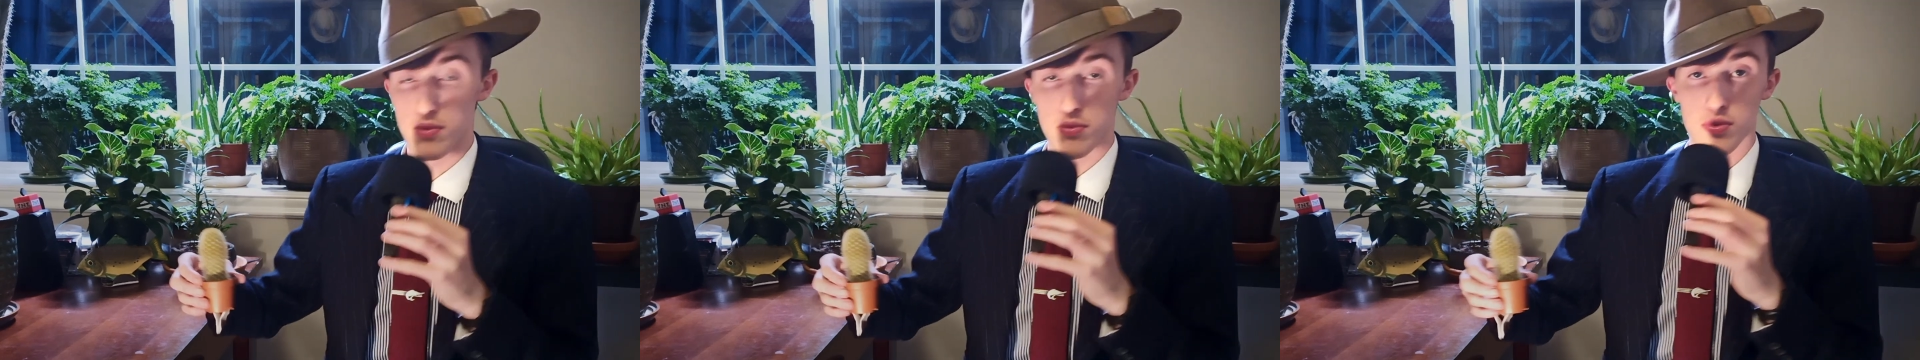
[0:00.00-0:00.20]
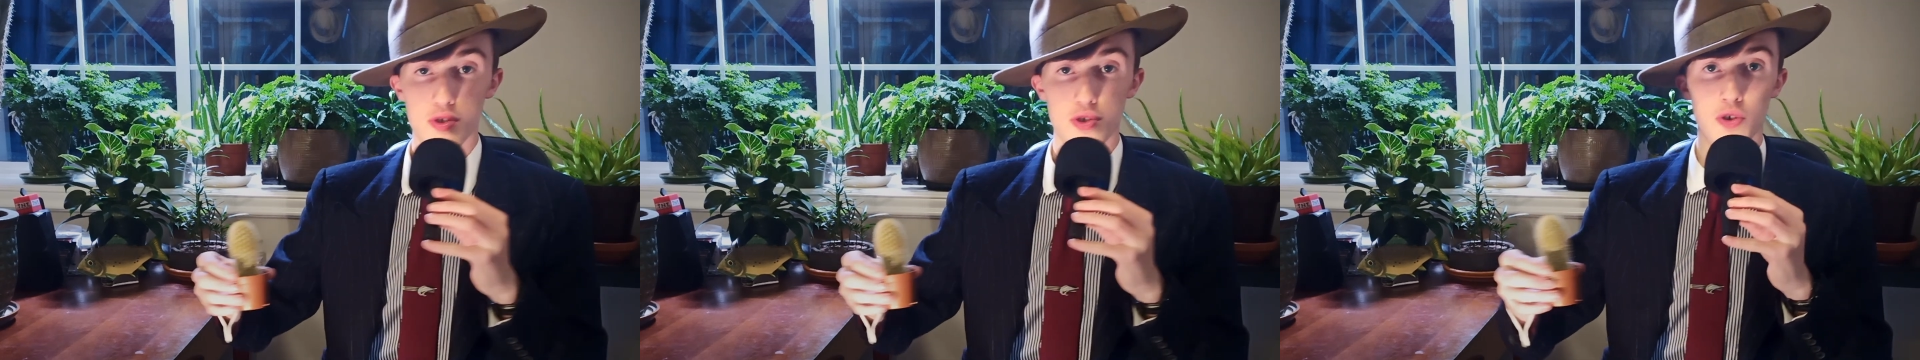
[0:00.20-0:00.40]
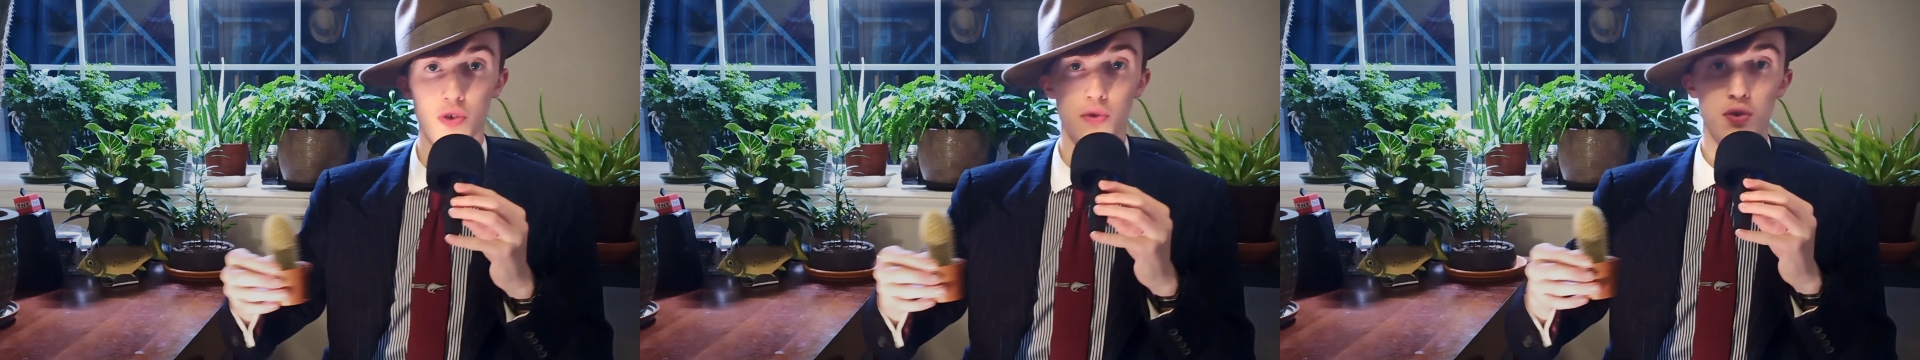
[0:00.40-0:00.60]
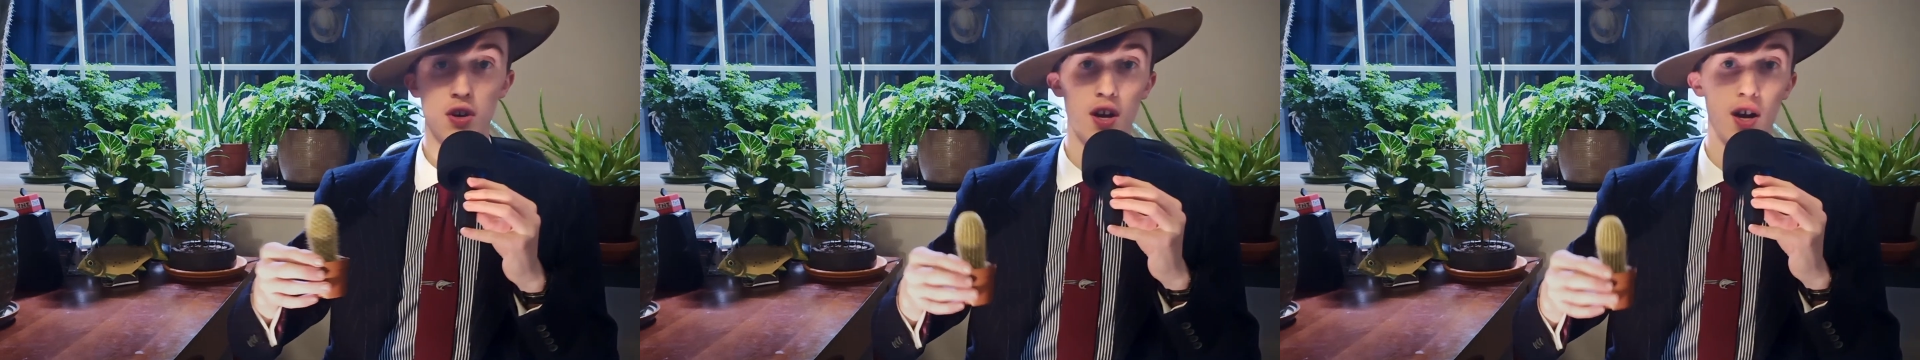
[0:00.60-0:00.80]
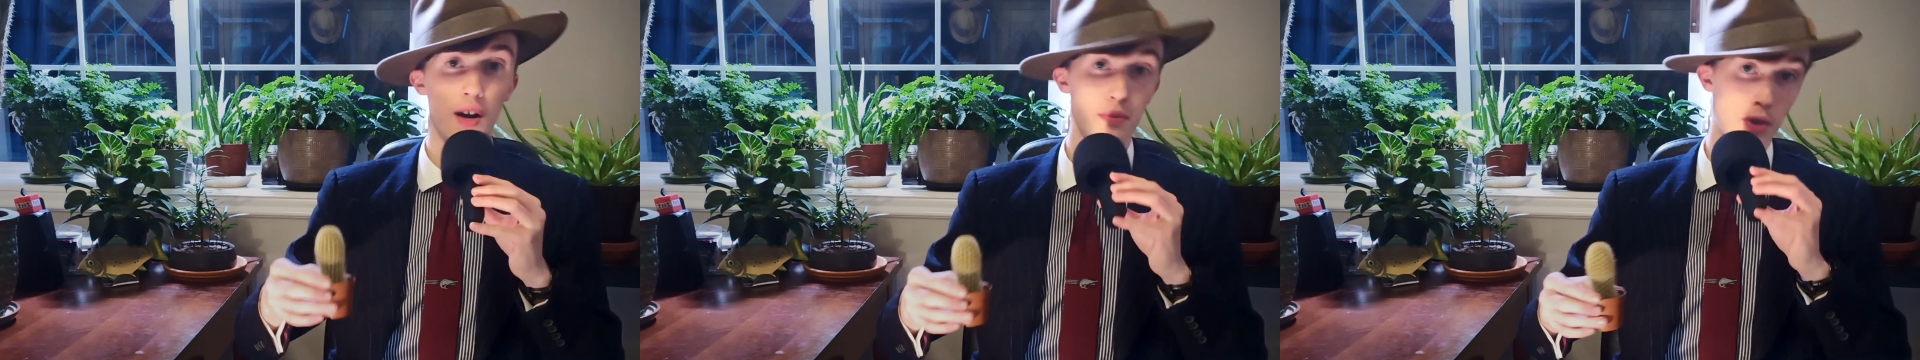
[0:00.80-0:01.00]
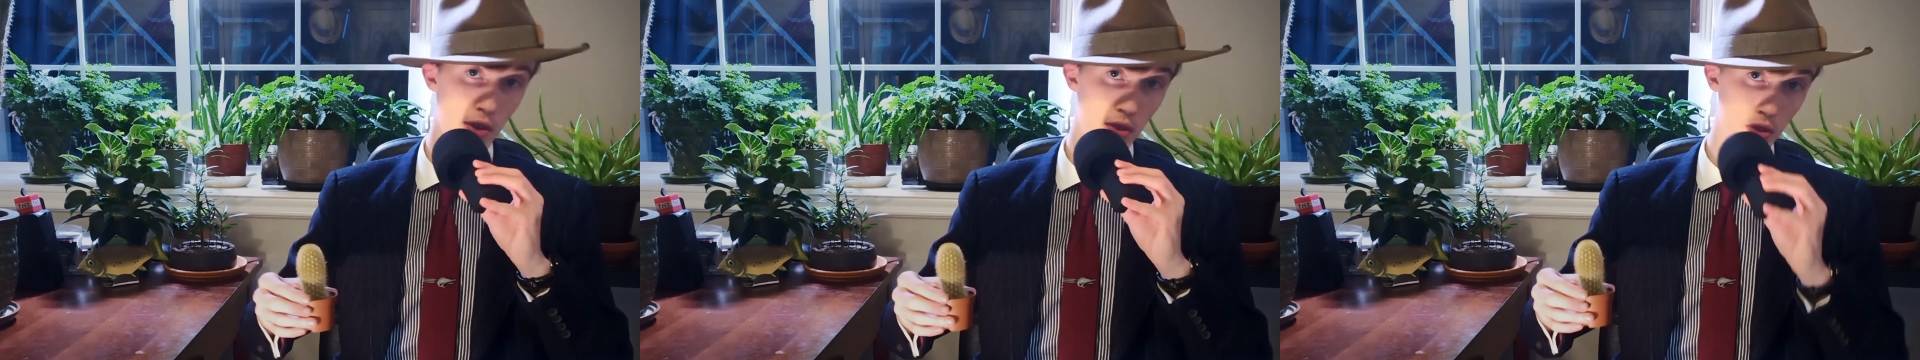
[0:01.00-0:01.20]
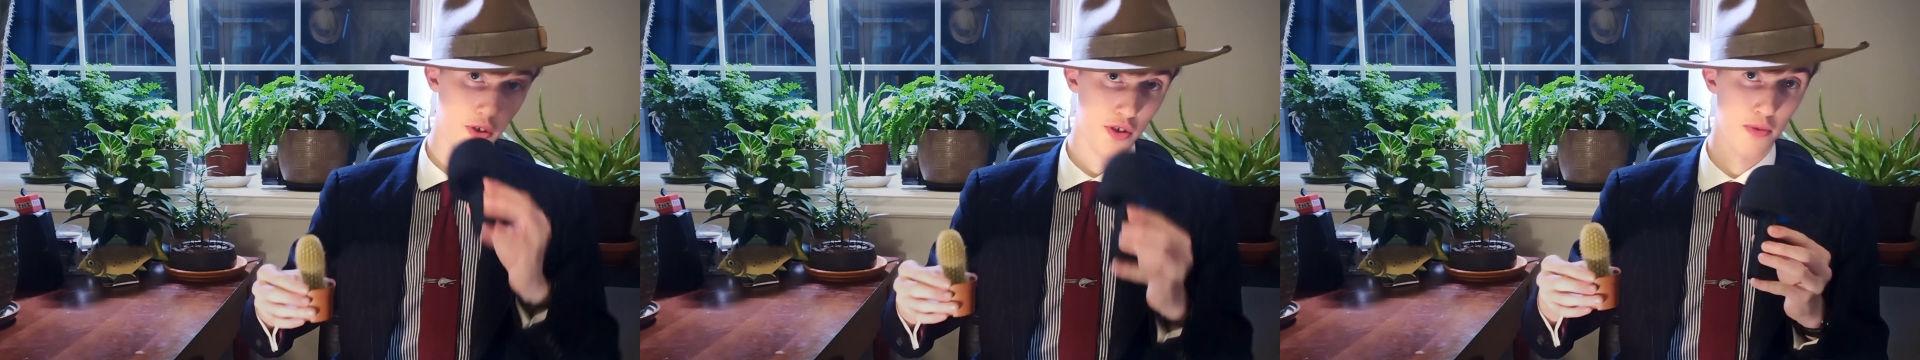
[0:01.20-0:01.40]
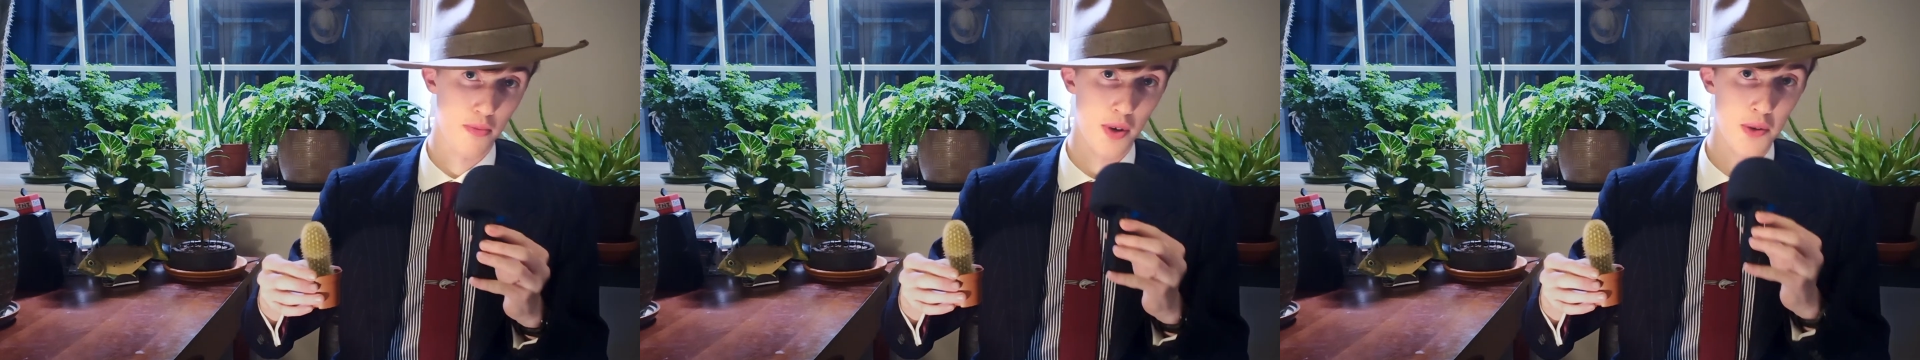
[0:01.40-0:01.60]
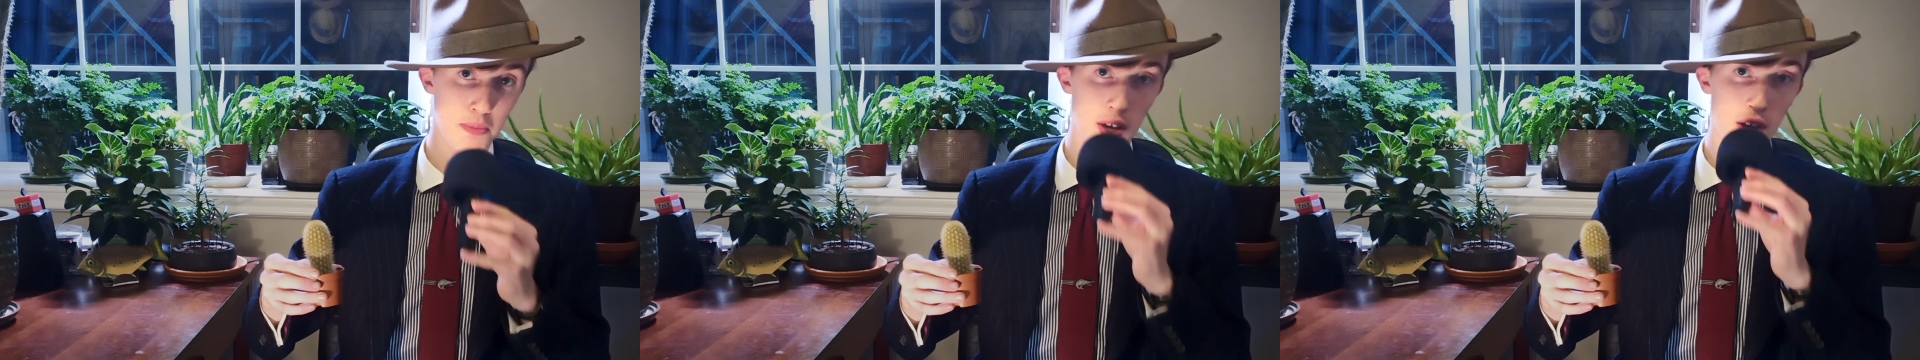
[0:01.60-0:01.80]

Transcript: So I'm gonna look them up,